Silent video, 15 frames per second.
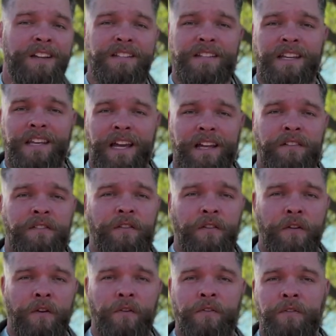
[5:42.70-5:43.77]
to get to
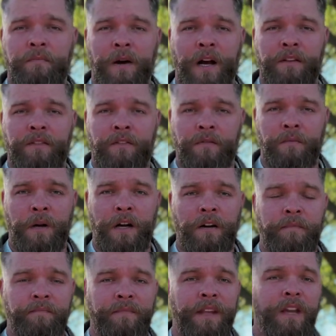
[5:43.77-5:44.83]
those spots as
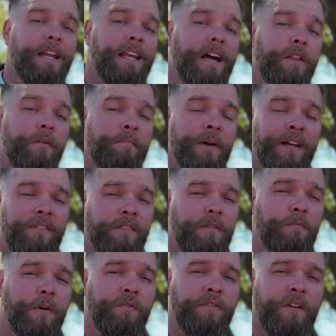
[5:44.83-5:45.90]
well. Now, the best and
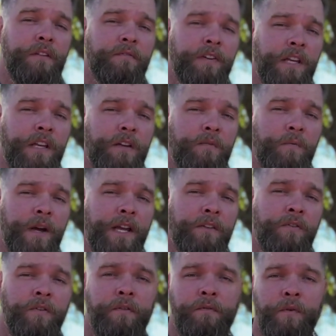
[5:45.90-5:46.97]
most convenient way
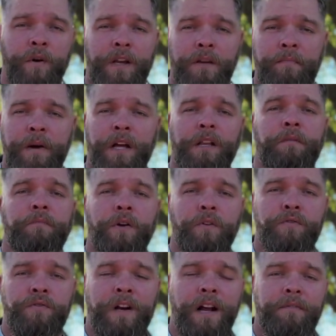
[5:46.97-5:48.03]
to avoid Pelham
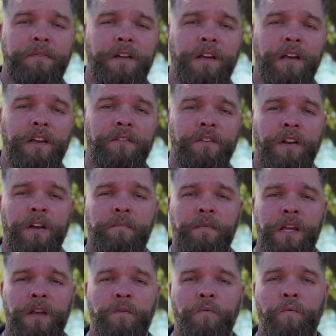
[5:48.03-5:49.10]
Road traffic is going to
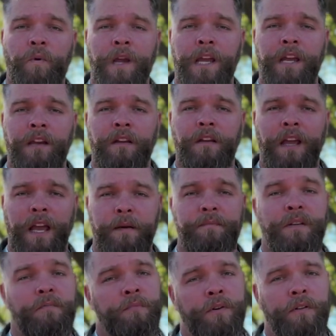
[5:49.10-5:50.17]
be Wade
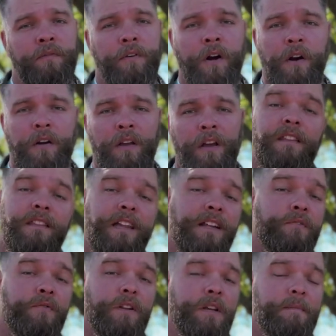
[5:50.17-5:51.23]
Hampton Boulevard.
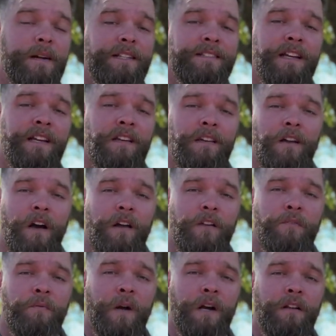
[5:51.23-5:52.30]
That's really my second con
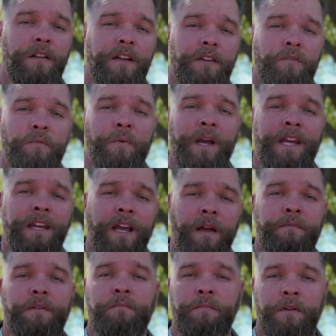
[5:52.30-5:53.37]
as well, is Wade
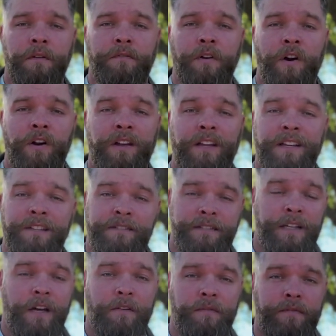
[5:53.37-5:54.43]
Hampton Boulevard
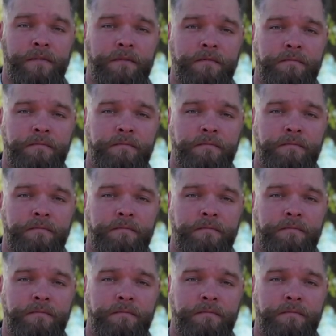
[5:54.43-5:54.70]
itself.